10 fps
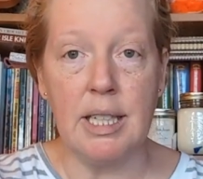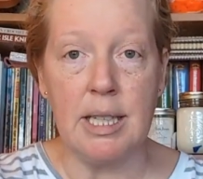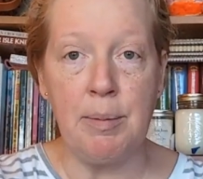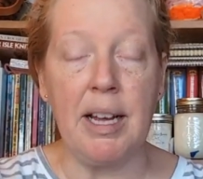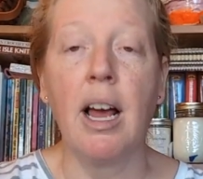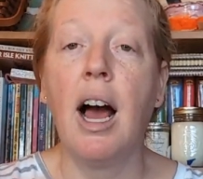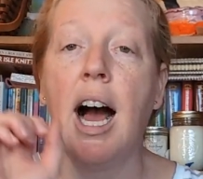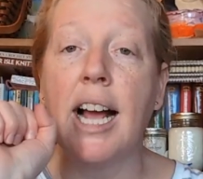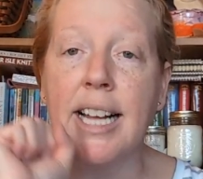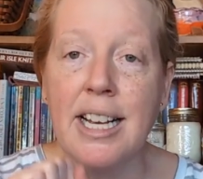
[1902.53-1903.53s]
take that back.
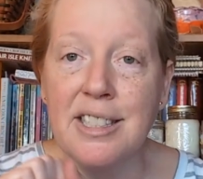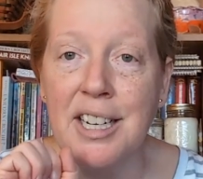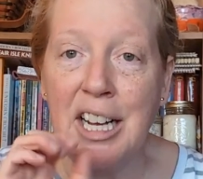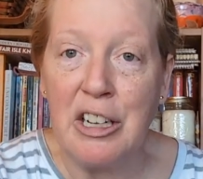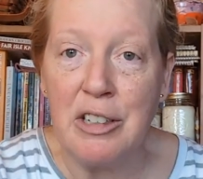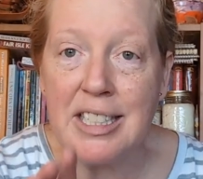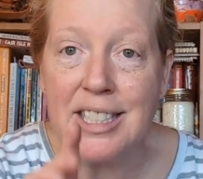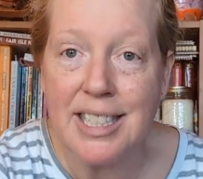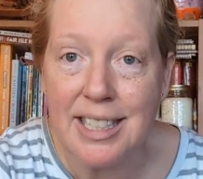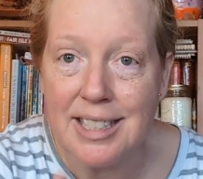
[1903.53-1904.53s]
I cast it on
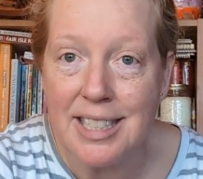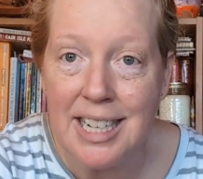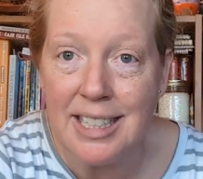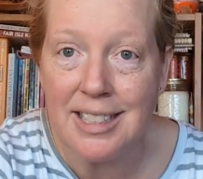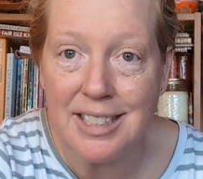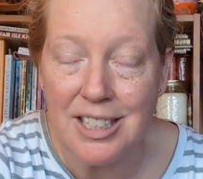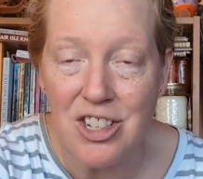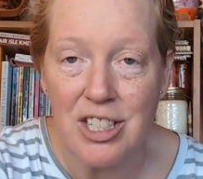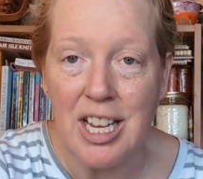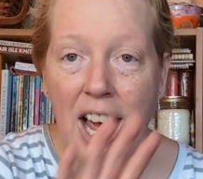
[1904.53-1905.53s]
116
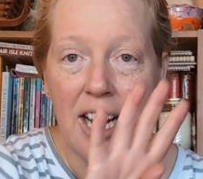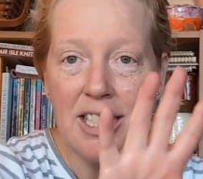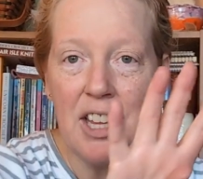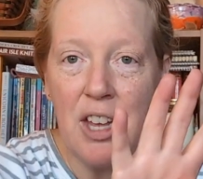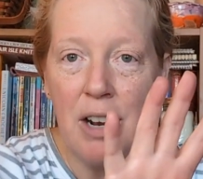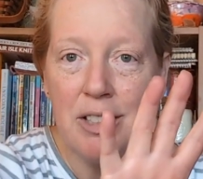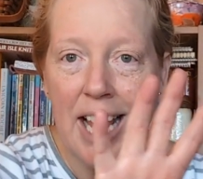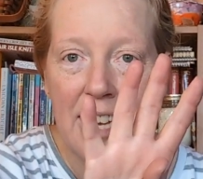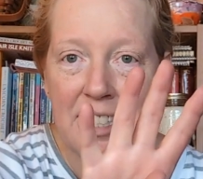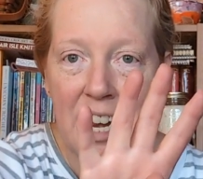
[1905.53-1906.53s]
stitches because I thought I was
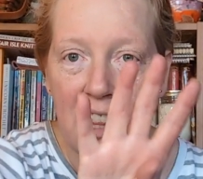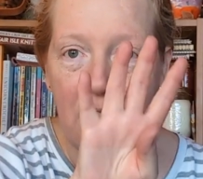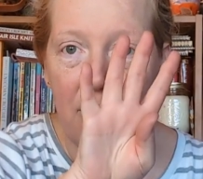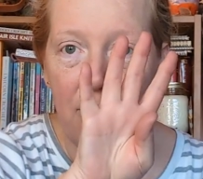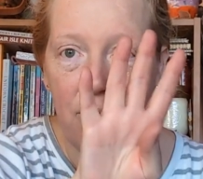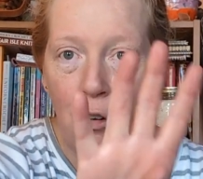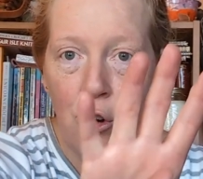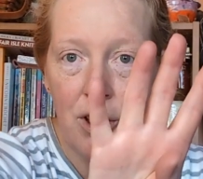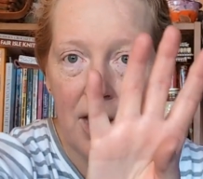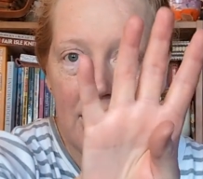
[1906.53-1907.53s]
casting on the
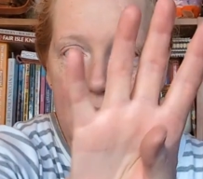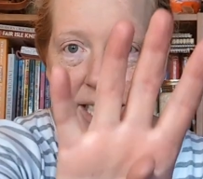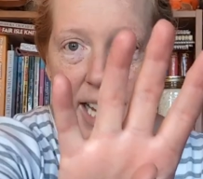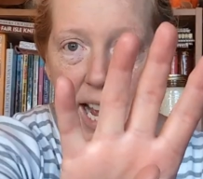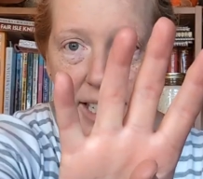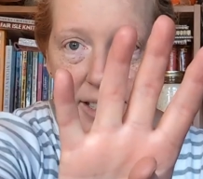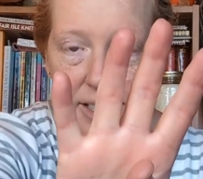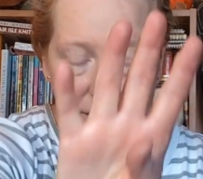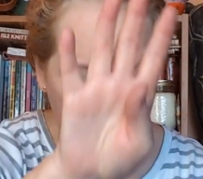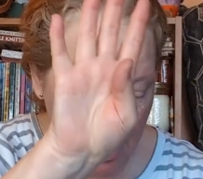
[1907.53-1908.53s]
4th size.